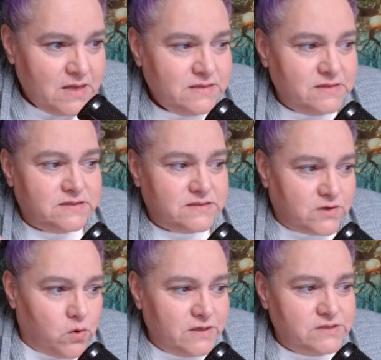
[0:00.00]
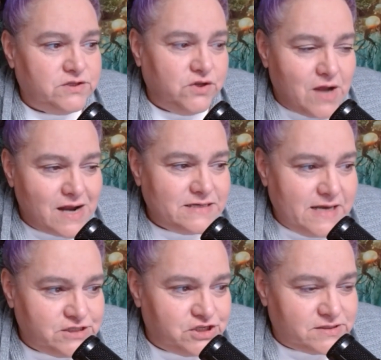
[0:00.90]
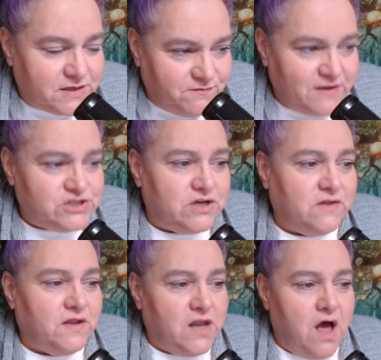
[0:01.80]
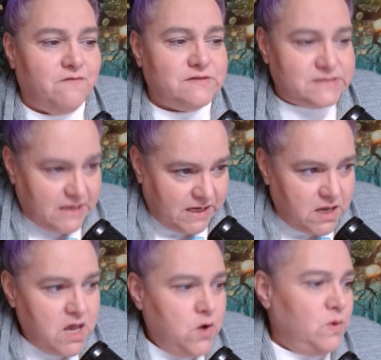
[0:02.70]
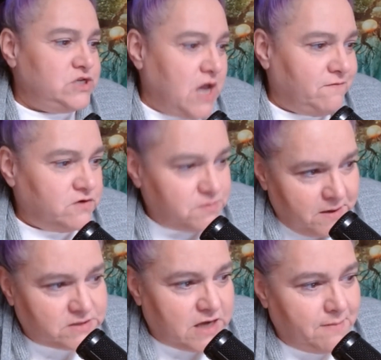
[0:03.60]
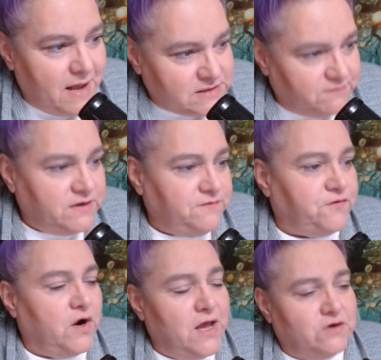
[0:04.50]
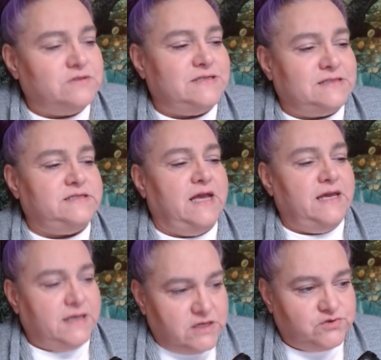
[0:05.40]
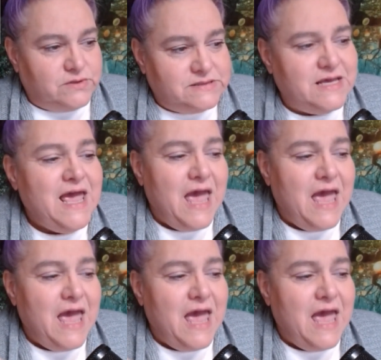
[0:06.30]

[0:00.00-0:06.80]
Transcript: This is according to the United Nations Convention on the Law of the Sea, which covers maritime activity for 168 countries